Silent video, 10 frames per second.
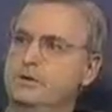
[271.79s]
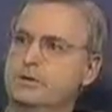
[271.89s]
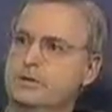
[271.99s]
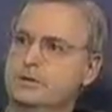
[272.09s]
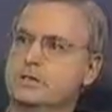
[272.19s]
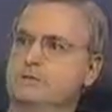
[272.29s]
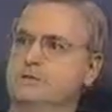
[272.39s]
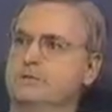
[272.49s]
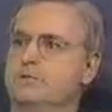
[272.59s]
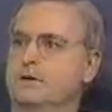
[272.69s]
for his
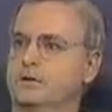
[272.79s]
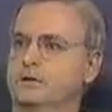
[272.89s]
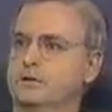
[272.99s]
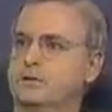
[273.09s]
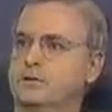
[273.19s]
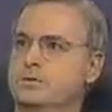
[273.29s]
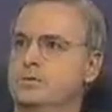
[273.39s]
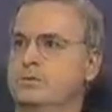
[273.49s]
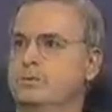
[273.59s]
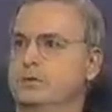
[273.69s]
heavenly Father to do his
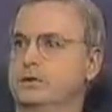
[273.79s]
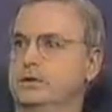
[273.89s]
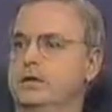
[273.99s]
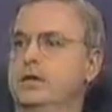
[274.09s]
holy will.